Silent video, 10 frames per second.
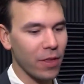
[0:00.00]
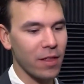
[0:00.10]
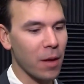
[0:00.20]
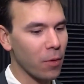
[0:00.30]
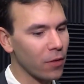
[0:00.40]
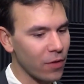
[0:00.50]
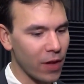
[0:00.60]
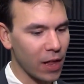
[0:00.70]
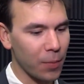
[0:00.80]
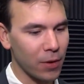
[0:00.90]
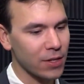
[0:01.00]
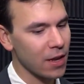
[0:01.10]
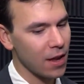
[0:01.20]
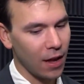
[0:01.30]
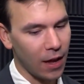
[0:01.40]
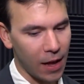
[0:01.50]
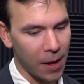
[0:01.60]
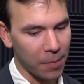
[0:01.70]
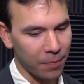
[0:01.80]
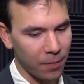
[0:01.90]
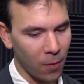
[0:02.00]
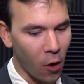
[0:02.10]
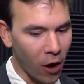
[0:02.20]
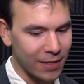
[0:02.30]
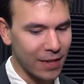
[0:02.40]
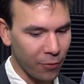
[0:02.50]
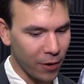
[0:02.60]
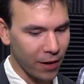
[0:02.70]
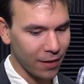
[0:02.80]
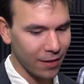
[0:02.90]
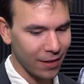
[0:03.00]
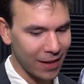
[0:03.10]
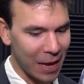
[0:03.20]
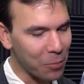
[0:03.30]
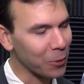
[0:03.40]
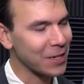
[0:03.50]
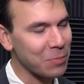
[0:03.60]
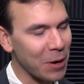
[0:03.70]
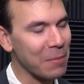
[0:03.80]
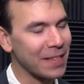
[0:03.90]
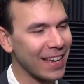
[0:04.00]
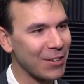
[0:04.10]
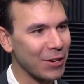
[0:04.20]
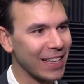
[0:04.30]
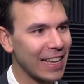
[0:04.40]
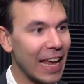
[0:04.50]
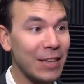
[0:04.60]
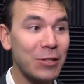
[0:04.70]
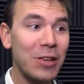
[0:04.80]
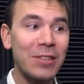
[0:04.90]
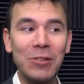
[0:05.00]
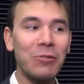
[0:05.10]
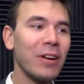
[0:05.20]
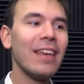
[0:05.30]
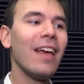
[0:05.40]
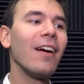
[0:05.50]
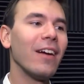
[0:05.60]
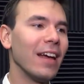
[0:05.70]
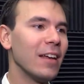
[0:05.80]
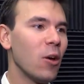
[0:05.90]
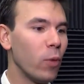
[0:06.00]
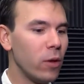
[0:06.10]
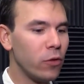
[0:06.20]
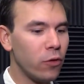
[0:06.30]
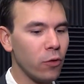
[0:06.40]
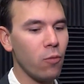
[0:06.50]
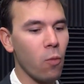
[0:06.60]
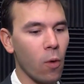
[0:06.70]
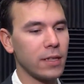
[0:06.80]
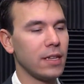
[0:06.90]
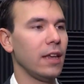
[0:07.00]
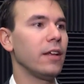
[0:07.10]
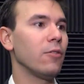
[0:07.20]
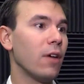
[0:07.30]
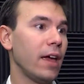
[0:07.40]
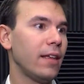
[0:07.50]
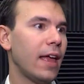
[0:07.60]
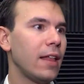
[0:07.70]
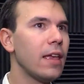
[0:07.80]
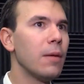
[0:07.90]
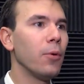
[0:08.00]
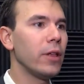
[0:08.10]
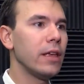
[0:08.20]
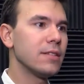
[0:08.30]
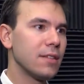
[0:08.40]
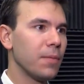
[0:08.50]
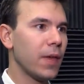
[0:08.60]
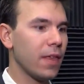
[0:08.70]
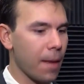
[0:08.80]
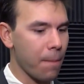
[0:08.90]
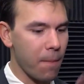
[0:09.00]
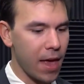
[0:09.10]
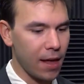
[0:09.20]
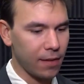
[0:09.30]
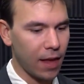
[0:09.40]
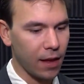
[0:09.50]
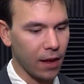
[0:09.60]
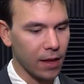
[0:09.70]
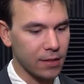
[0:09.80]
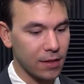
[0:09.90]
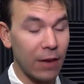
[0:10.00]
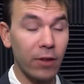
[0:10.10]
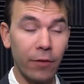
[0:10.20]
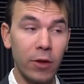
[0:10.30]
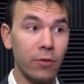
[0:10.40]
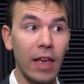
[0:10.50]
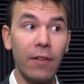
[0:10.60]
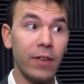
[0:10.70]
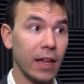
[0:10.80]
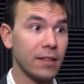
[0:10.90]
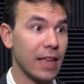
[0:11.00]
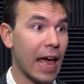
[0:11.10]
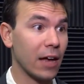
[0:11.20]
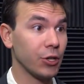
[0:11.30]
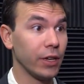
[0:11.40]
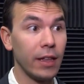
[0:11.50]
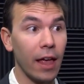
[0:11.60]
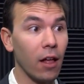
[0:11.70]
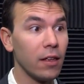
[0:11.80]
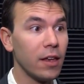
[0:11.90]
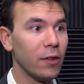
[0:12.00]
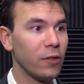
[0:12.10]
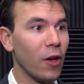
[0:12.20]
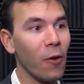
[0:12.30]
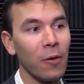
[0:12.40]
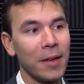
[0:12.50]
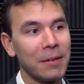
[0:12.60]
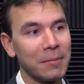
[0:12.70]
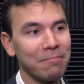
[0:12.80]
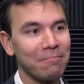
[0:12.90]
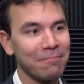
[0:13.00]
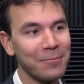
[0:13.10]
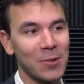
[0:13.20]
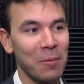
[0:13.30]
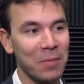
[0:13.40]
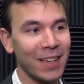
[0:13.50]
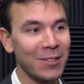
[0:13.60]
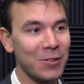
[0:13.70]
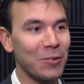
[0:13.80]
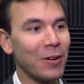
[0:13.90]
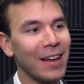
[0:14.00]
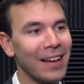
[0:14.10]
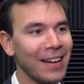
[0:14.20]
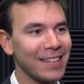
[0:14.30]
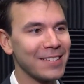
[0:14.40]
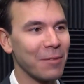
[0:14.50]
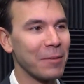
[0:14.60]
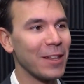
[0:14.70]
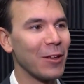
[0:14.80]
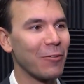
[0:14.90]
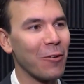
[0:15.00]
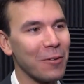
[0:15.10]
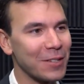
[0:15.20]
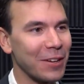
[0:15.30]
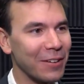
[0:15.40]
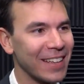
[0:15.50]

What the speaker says: with a number of developers on different input experimentation. It's a tricky area. We do want to get it right. And input is something that may take us even a few dev kits to actually nail. So something to look forward to.